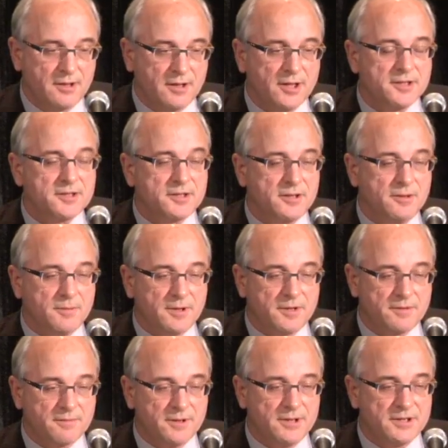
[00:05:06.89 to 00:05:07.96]
Let's see what
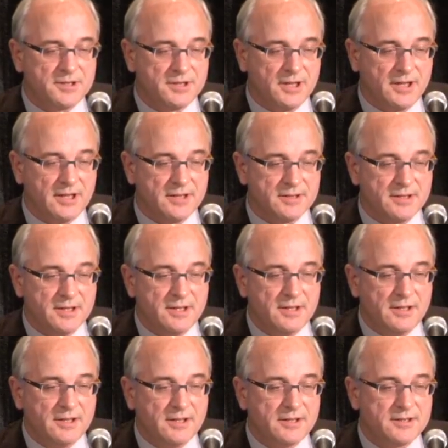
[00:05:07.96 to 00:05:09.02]
3 says.
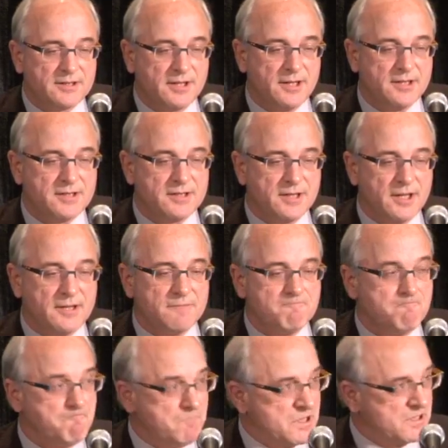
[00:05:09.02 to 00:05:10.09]
It says that
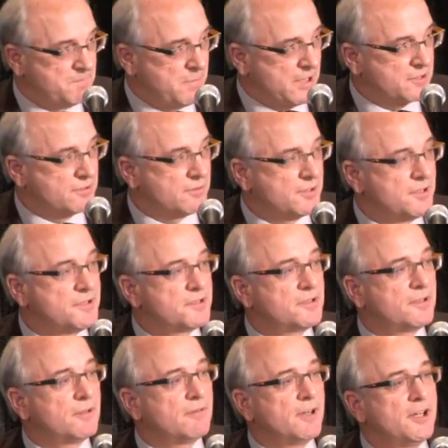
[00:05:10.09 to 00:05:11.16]
the special
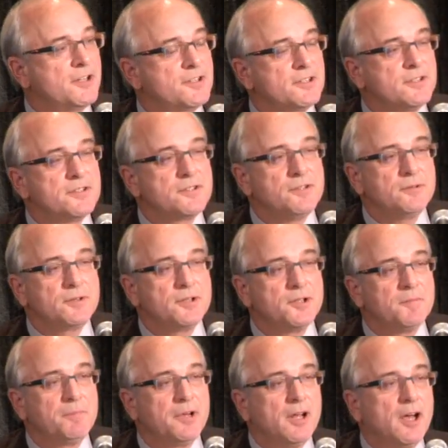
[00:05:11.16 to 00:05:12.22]
considerations you can
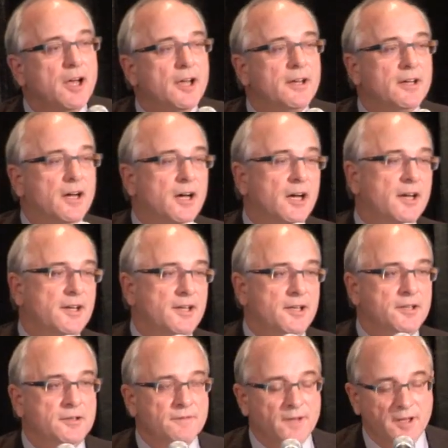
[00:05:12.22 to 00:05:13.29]
apply,
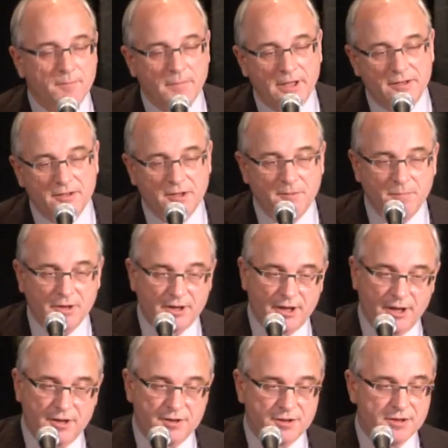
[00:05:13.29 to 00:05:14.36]
i.e., developmental
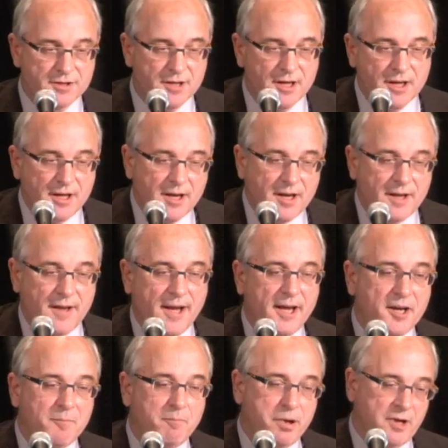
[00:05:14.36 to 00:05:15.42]
implications,
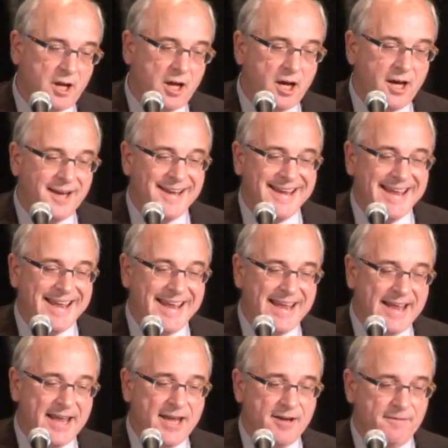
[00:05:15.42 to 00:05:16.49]
they apply
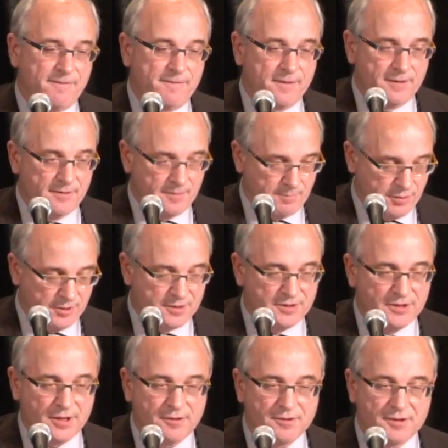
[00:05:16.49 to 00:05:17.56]
if the
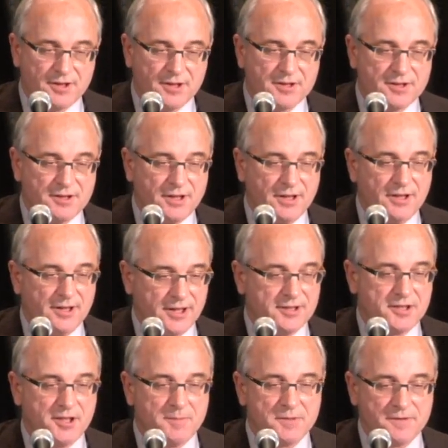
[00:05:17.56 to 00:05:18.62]
person's under 16. That
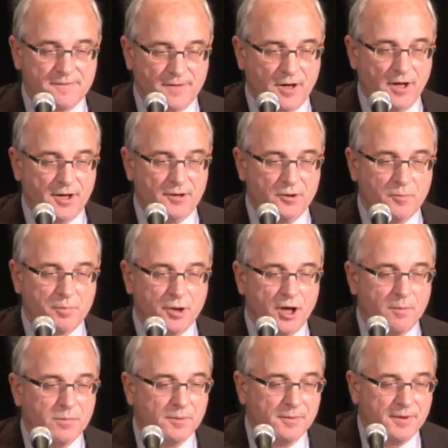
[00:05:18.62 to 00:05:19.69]
seems fine, no
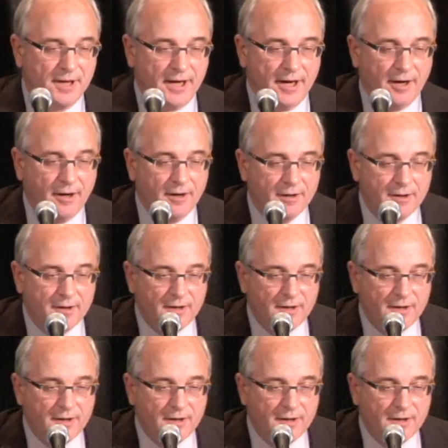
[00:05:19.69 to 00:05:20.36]
problem there.